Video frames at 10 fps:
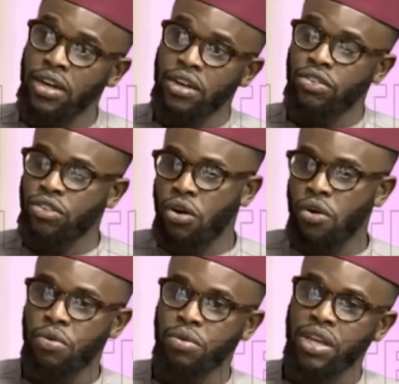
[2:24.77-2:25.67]

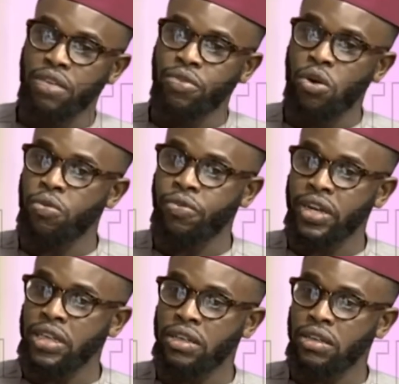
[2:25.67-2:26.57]
So if
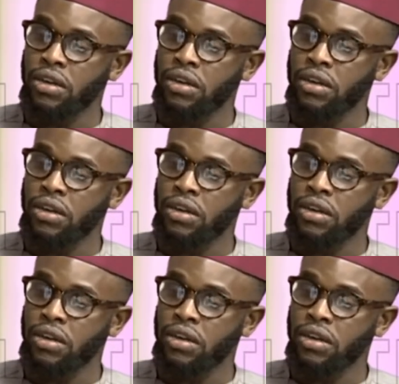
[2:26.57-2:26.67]
COVID